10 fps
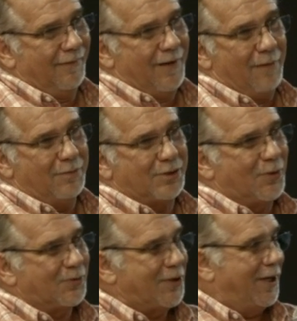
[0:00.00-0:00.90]
I'm just going
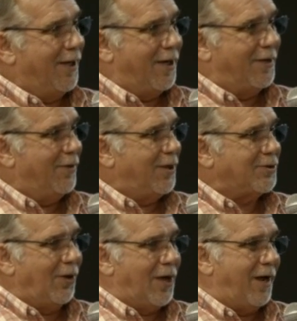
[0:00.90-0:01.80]
to say it. There's a
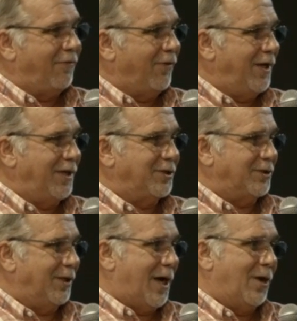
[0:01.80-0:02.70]
lot of things
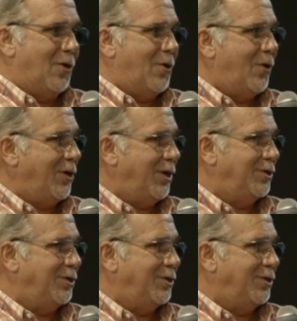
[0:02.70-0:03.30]
that I learned in